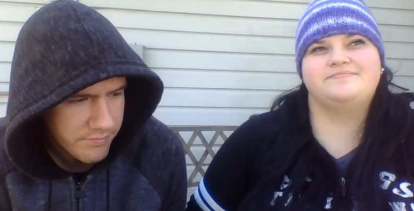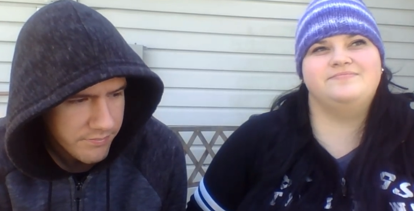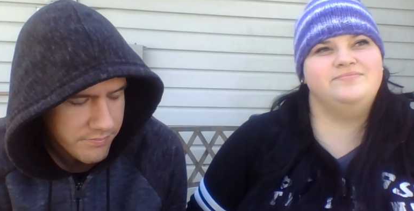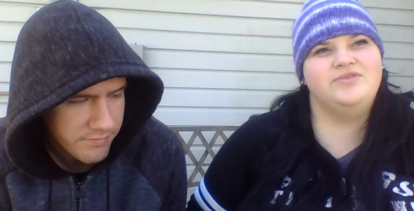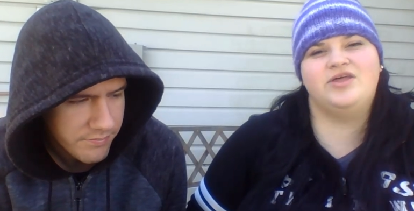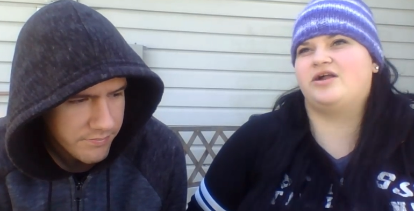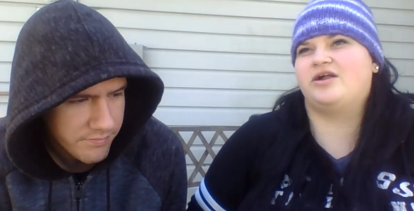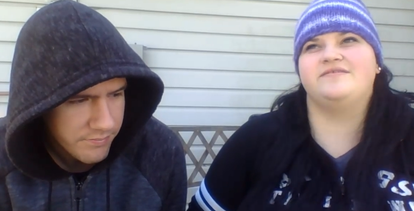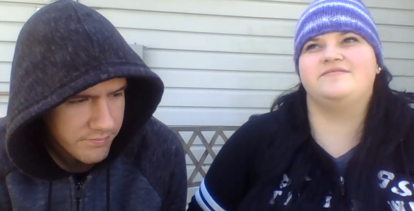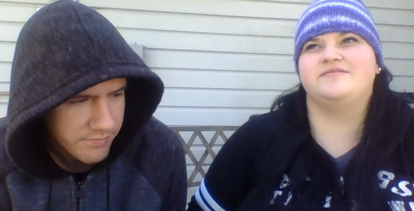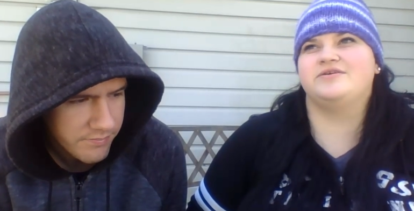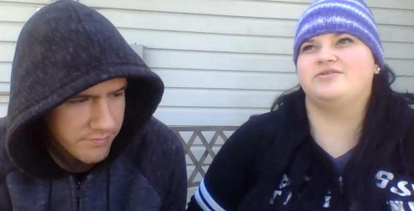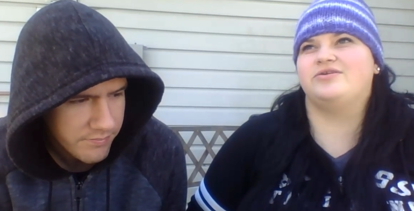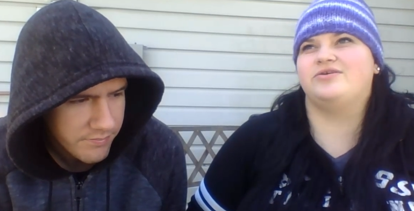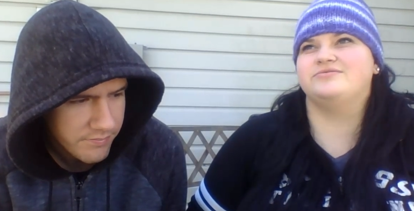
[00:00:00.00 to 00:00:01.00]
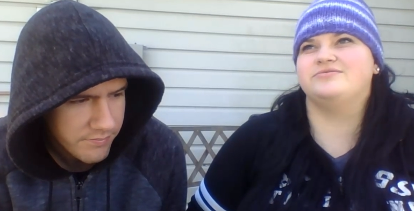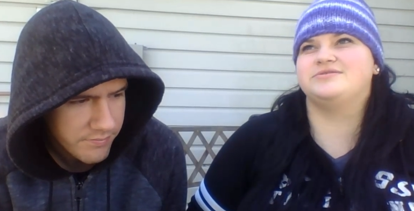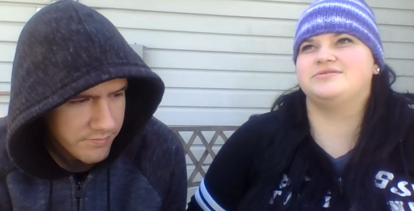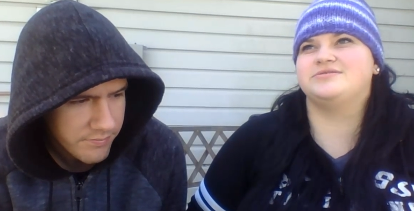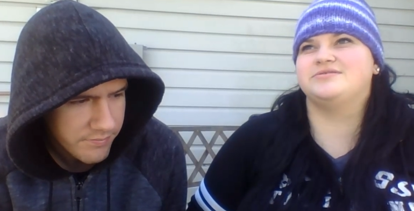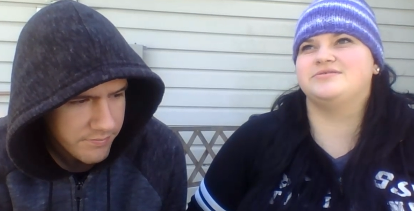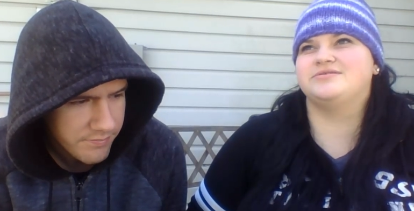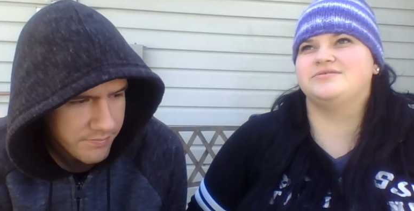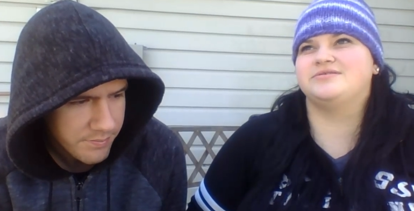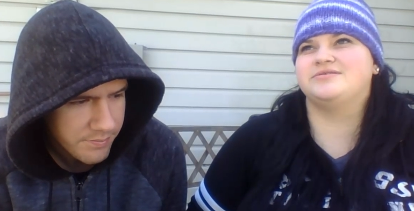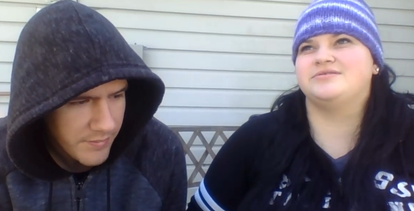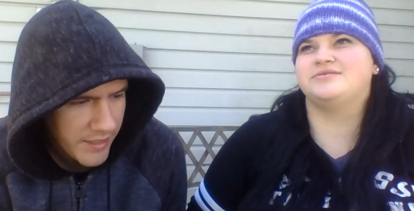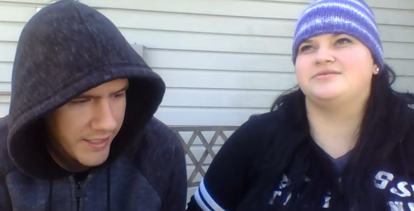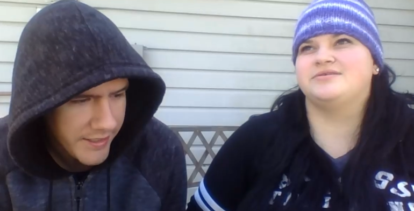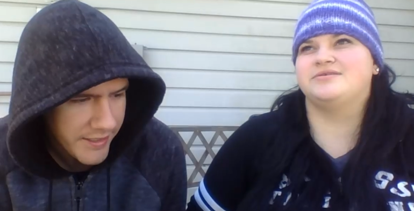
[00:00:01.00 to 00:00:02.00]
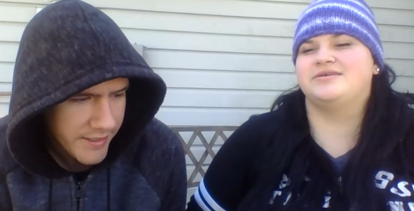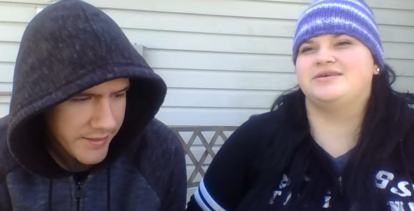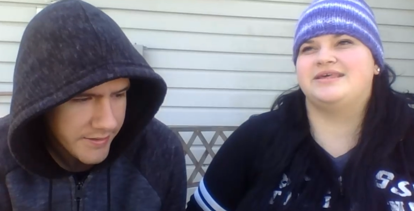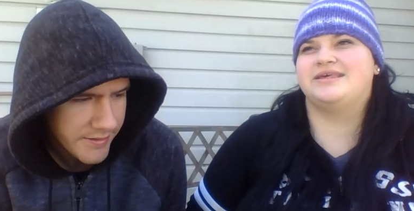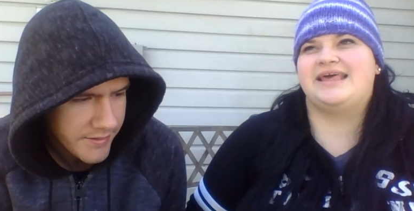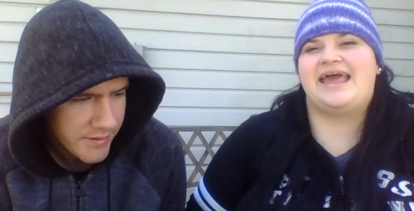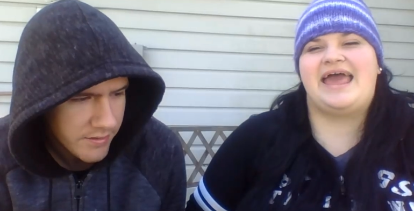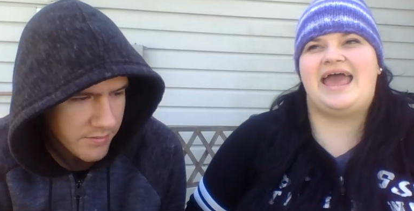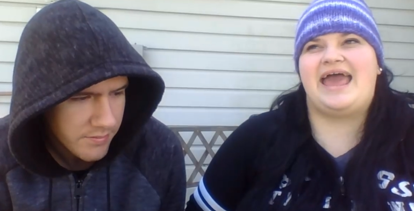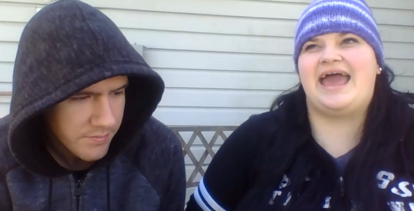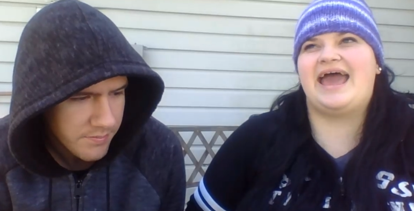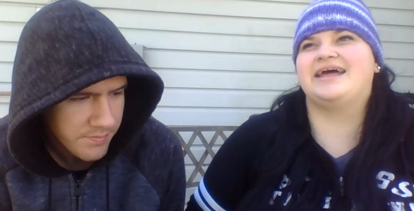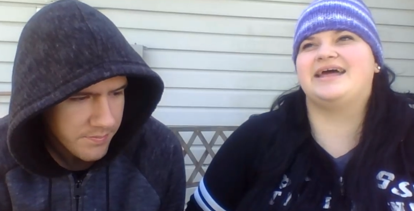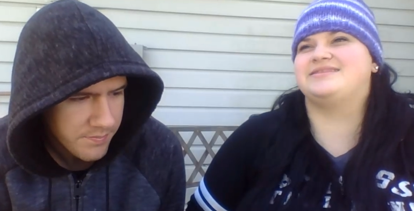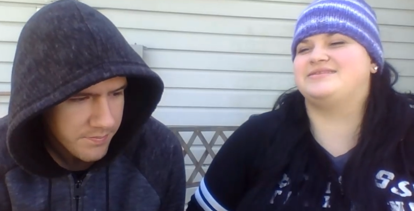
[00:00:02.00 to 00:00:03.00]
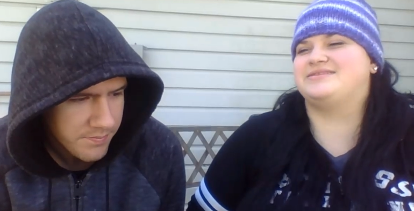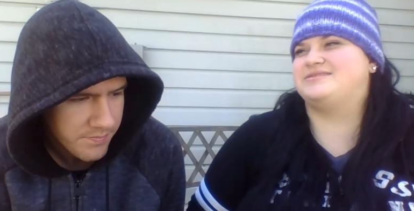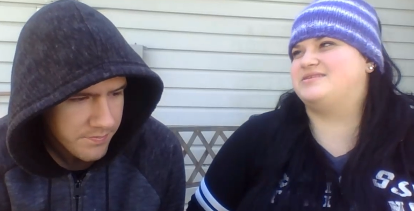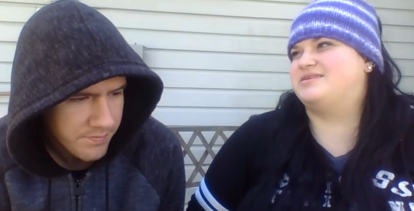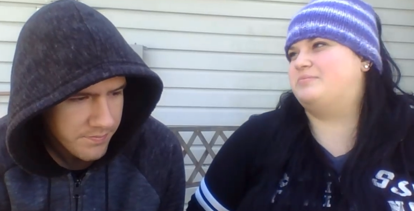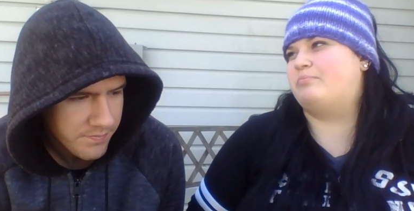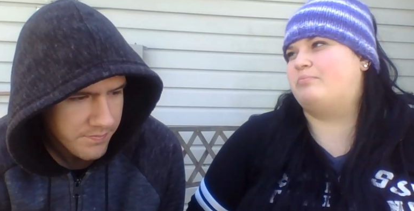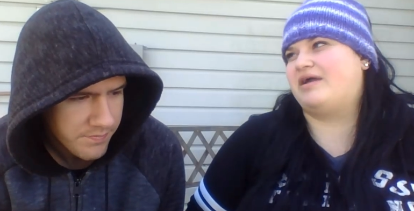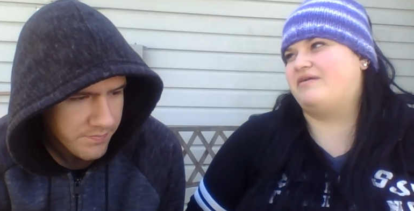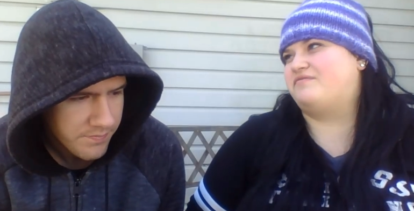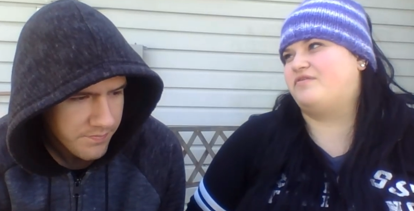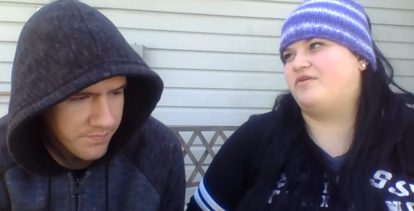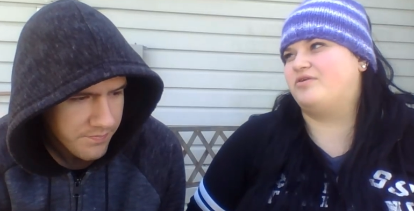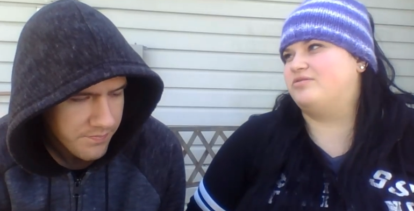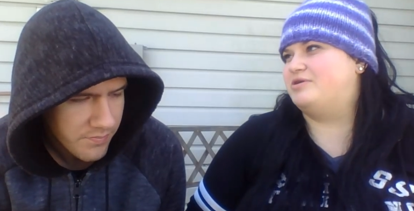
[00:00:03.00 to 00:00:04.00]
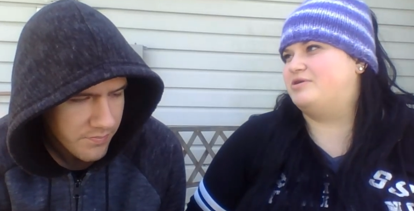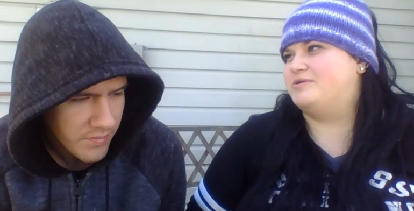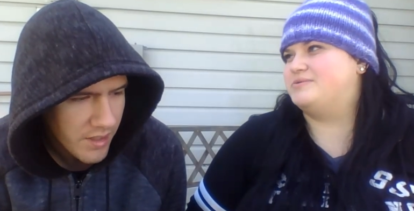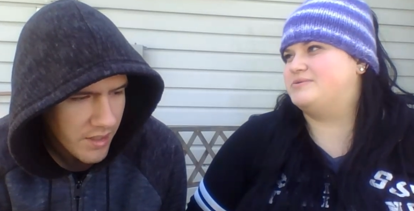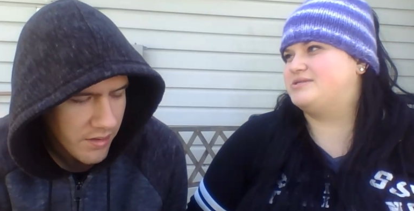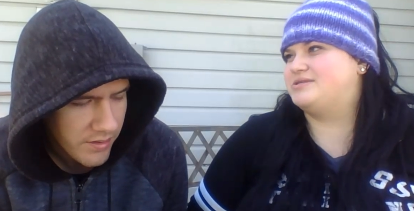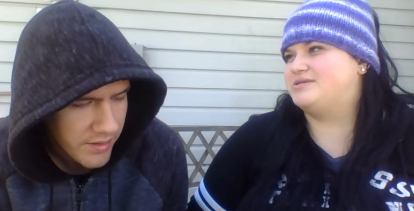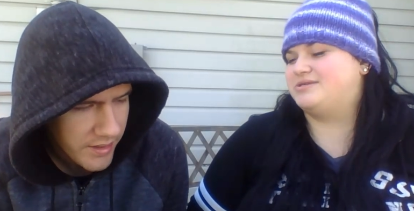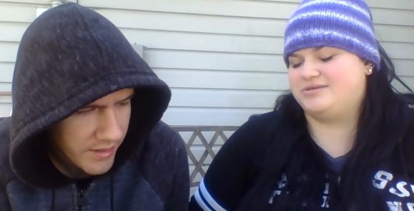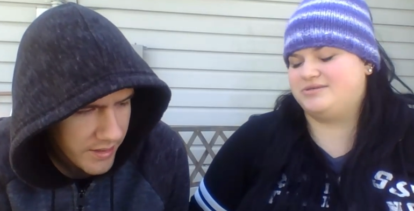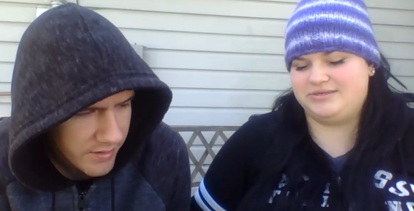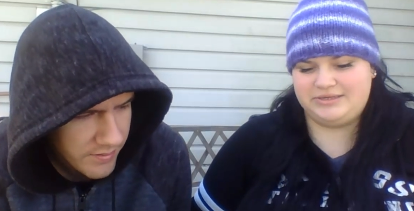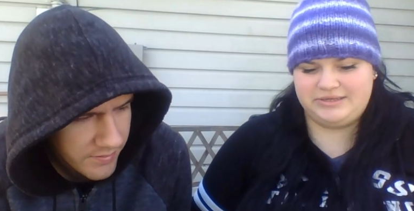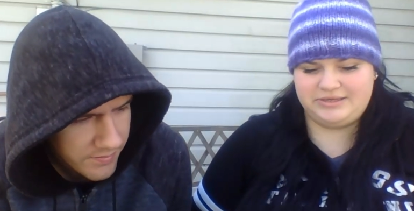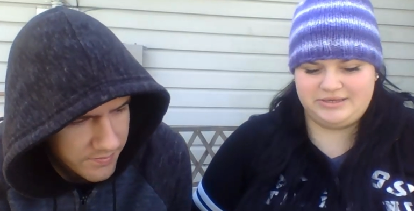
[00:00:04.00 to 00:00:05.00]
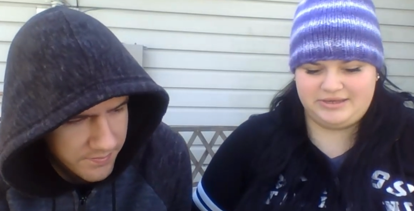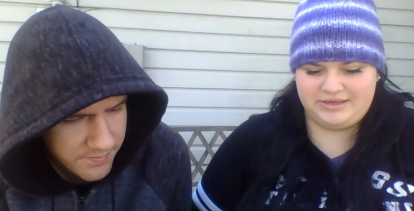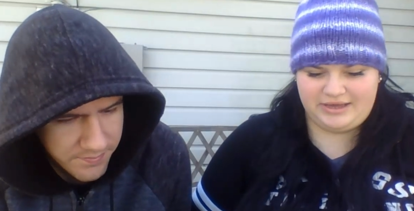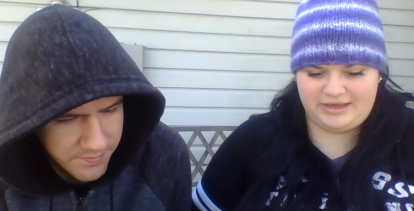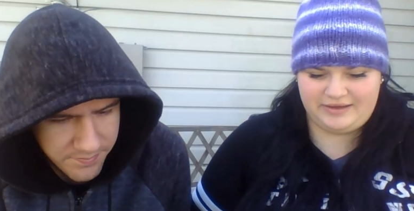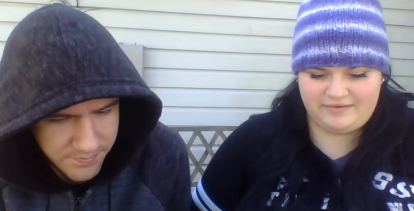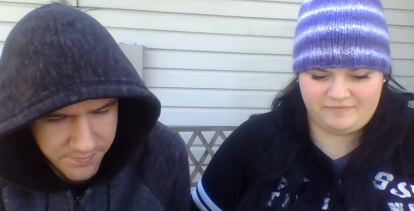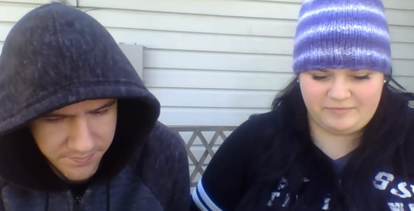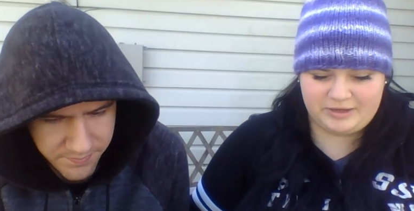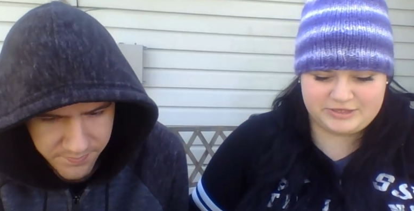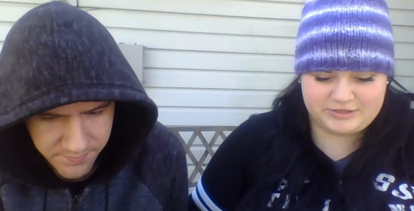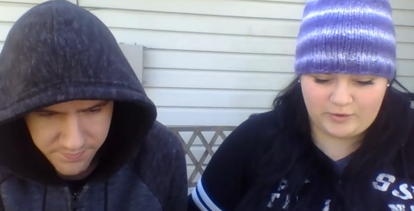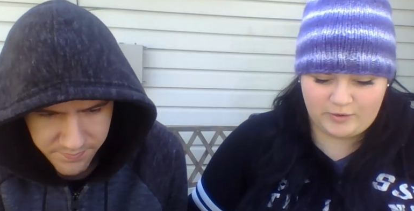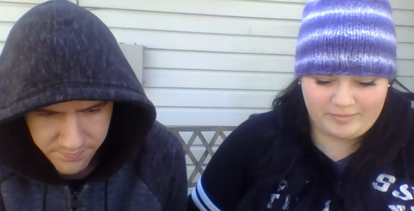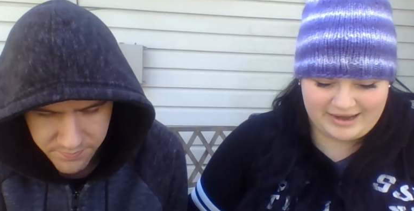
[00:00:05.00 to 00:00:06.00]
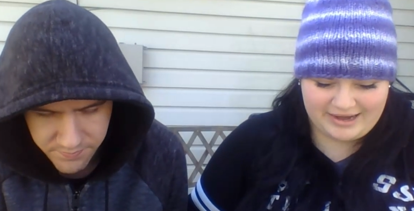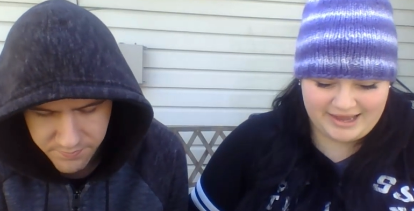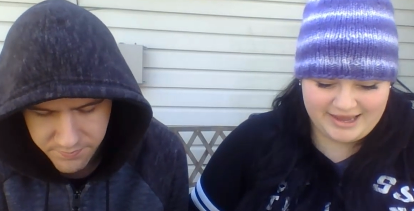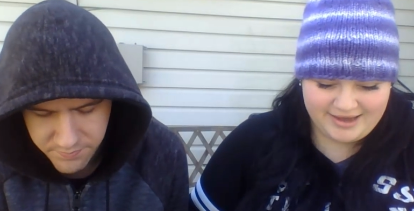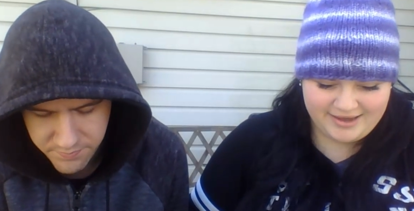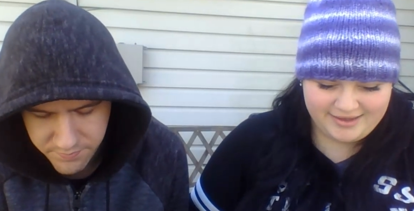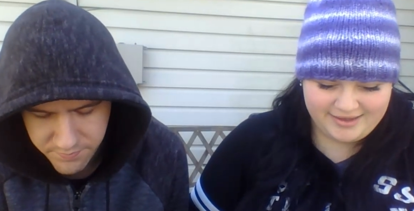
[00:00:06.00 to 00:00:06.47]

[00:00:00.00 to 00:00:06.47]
Speaker 1: Not even close.
Speaker 2: I guessed.
Speaker 1: Hats by far the most. Oh yeah. I've made so many.